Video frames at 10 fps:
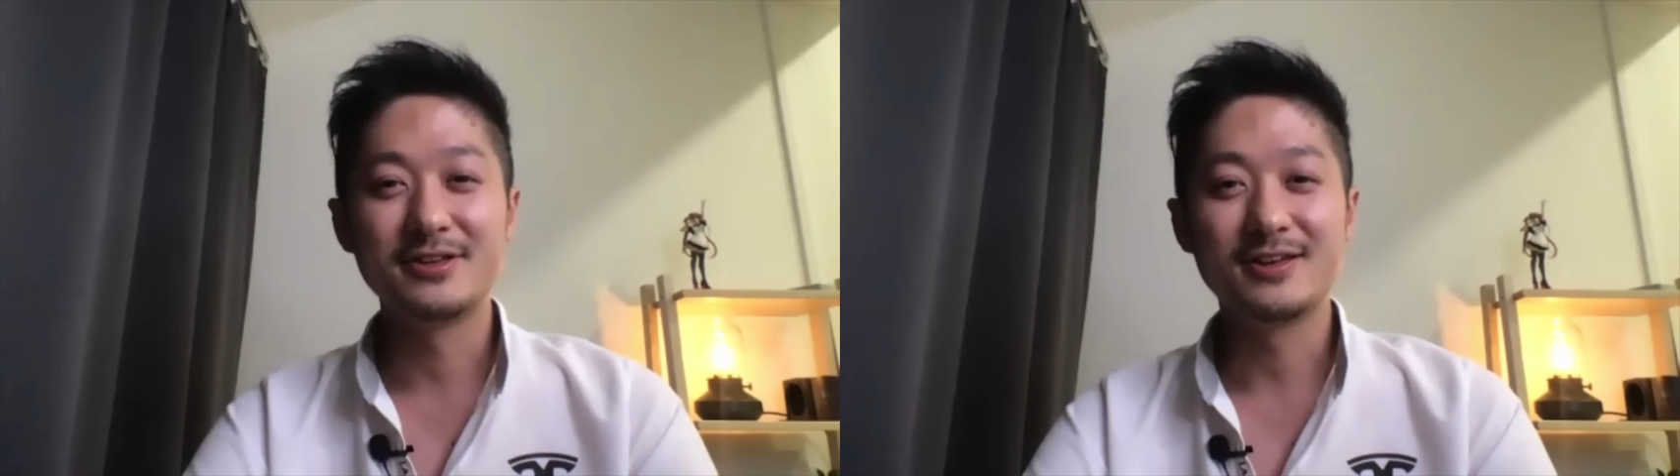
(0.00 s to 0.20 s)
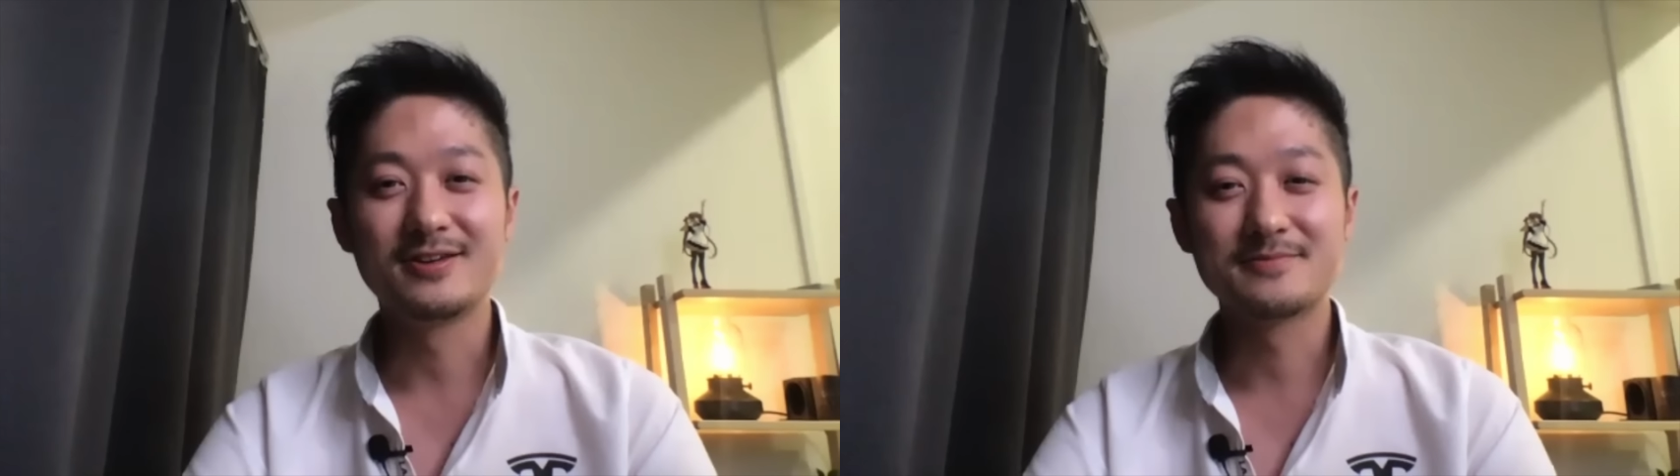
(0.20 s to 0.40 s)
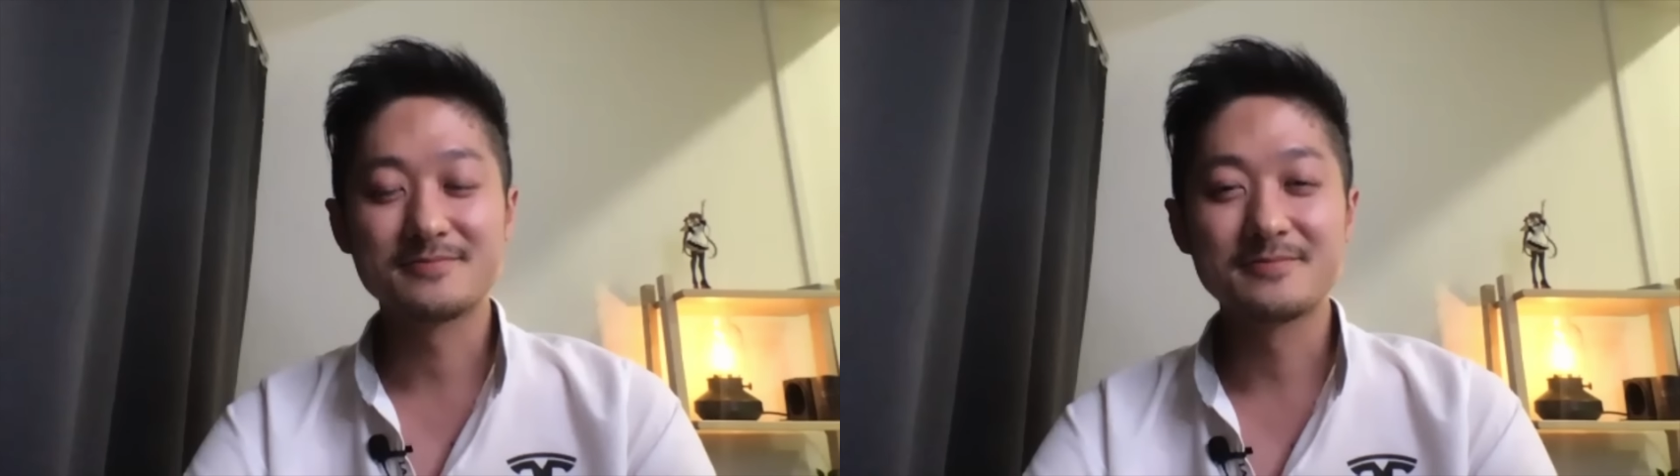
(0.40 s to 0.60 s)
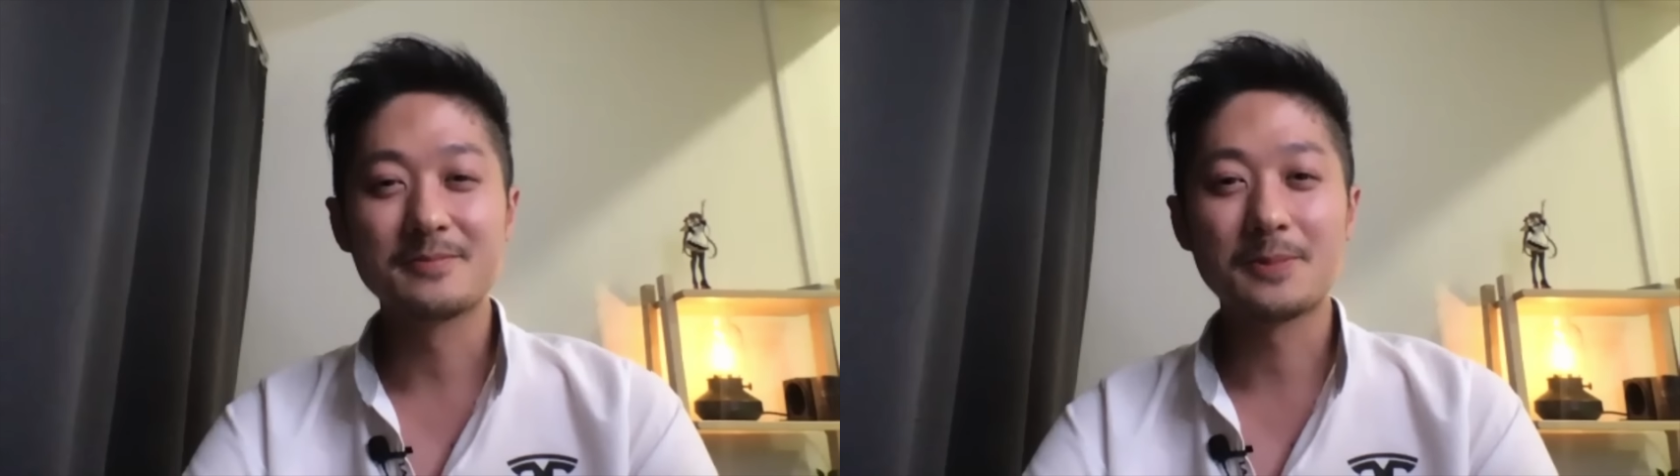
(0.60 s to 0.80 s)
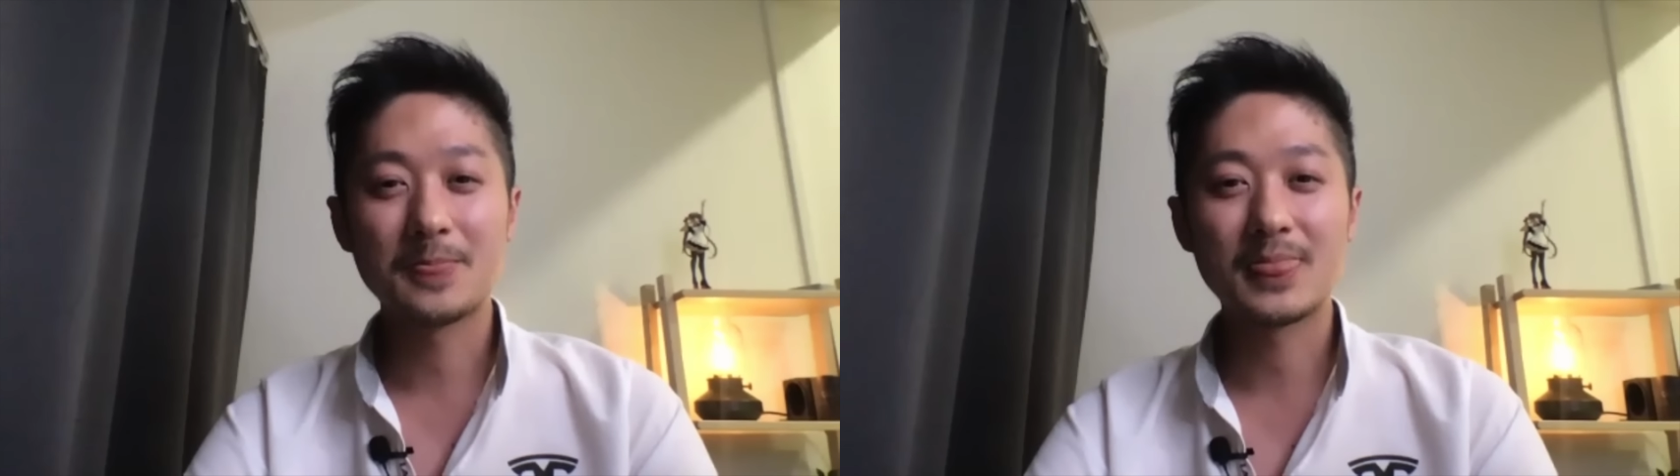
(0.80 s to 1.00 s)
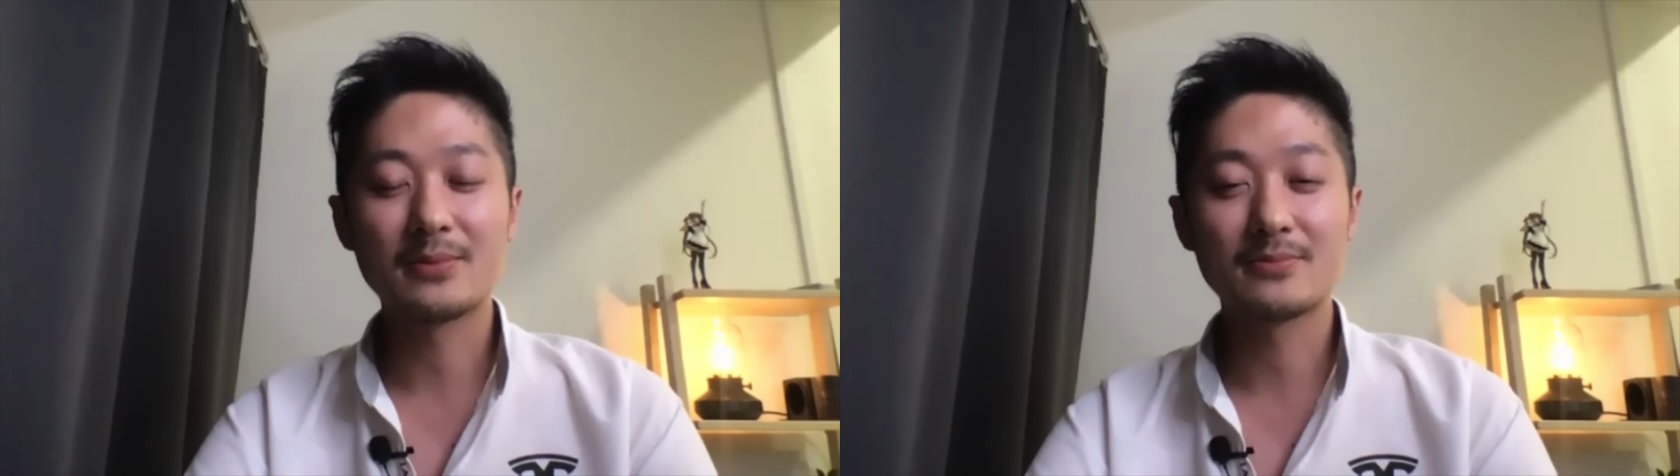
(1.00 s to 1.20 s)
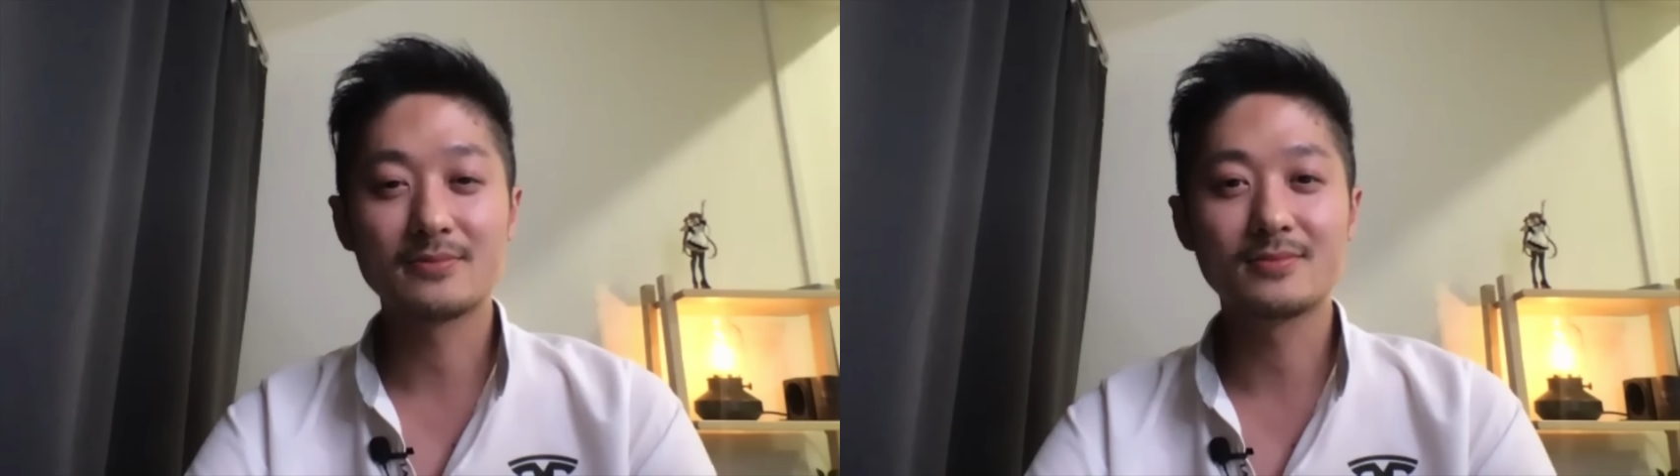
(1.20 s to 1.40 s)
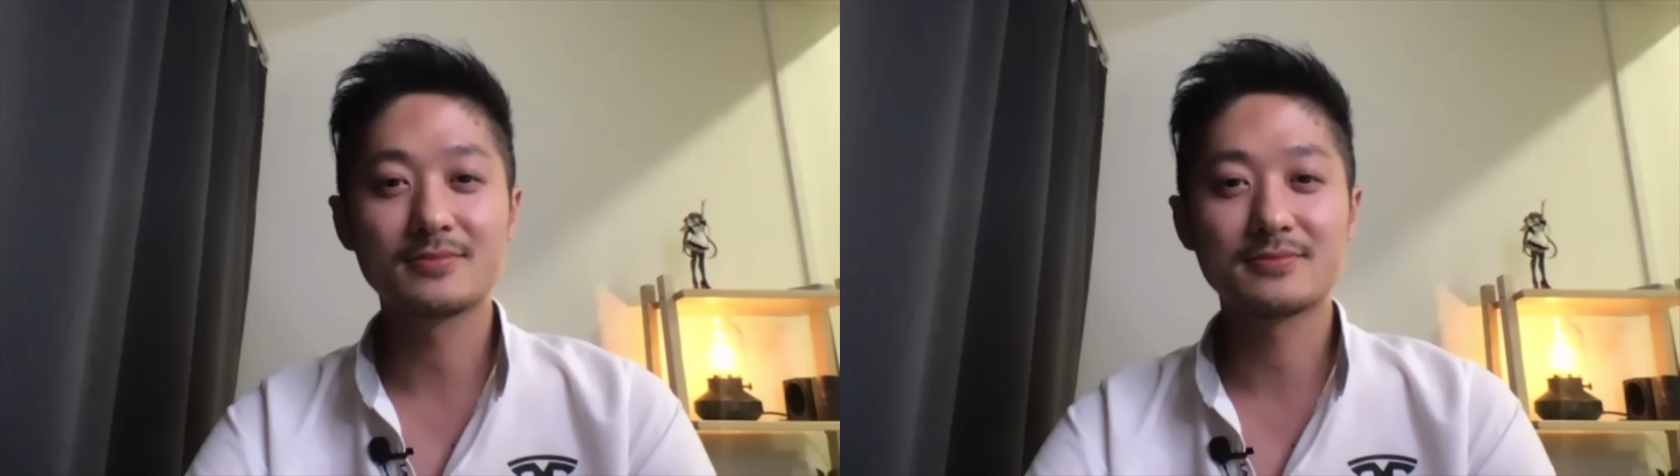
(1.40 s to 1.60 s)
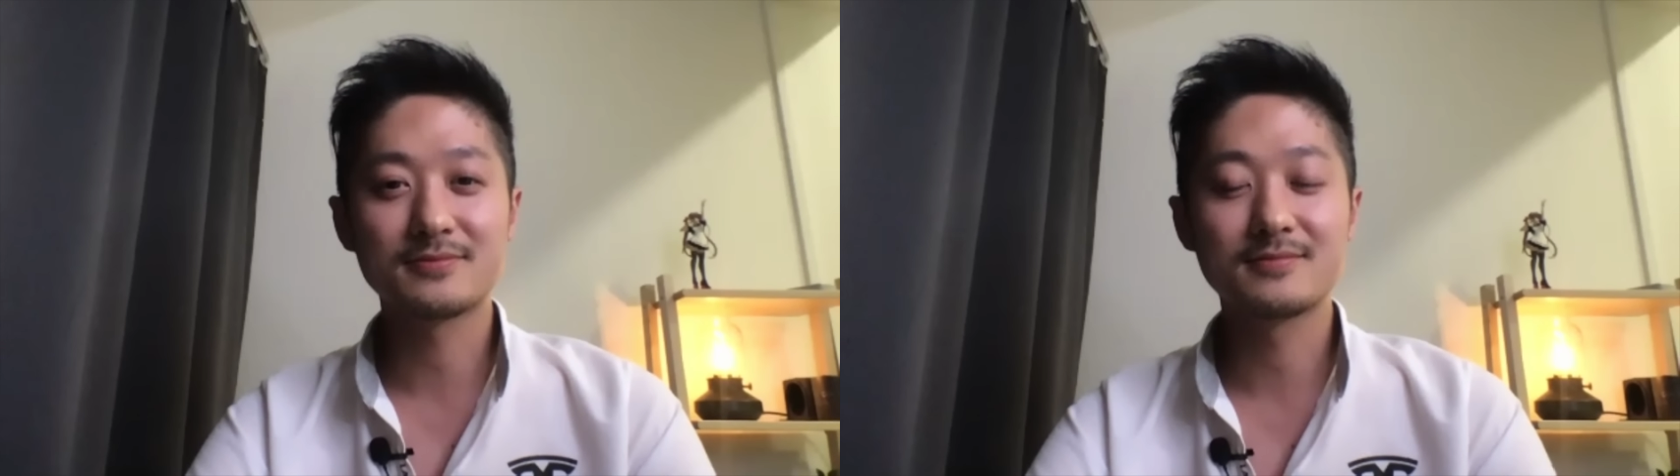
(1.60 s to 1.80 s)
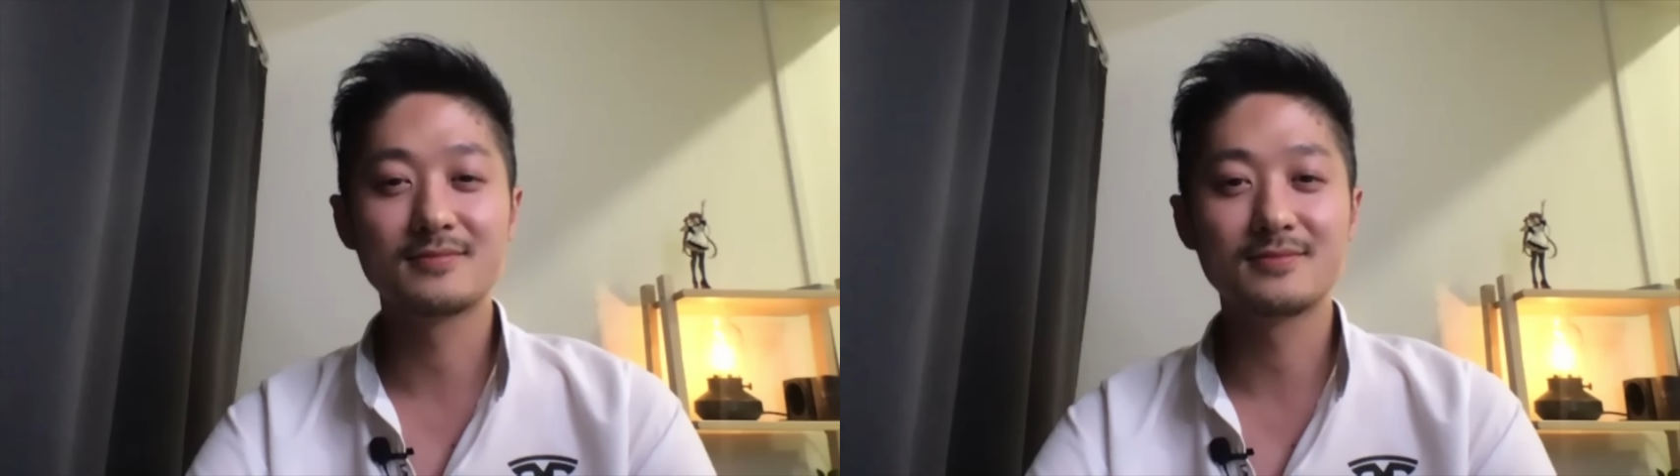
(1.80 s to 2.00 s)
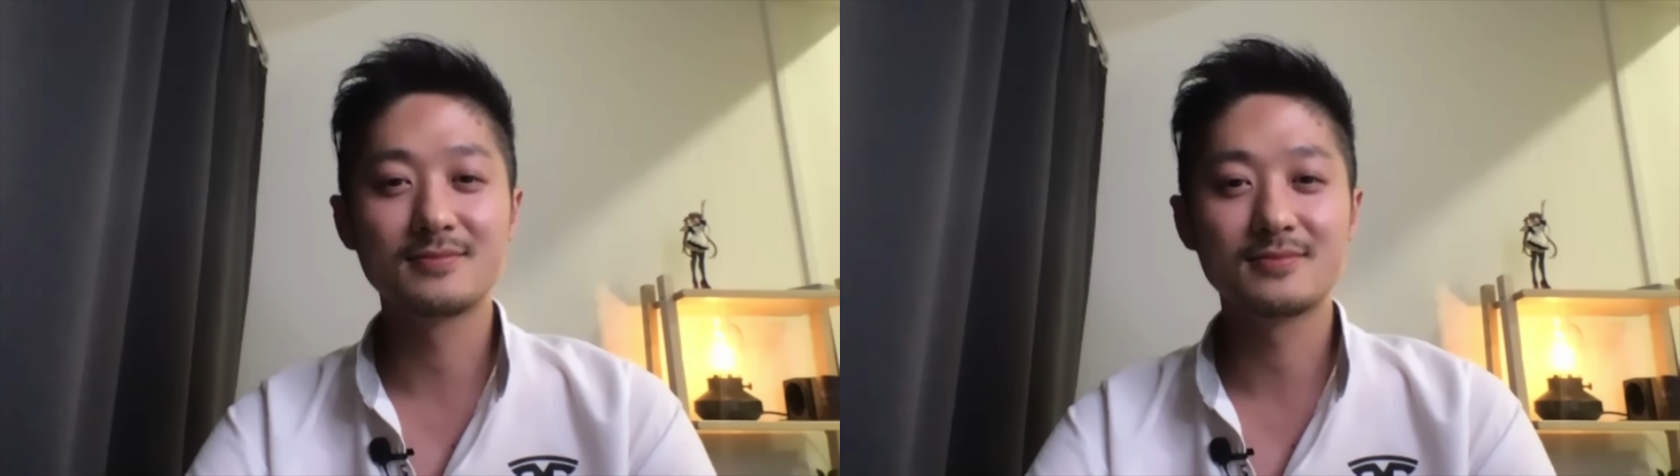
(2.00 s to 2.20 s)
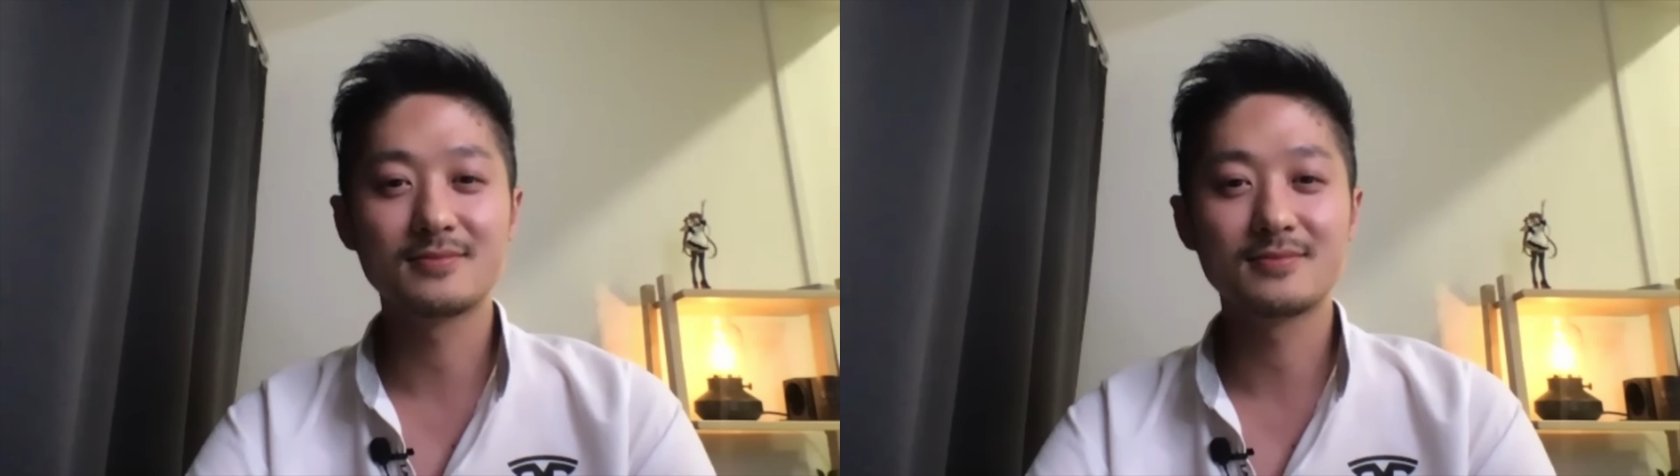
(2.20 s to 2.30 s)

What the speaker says: you know, like the future is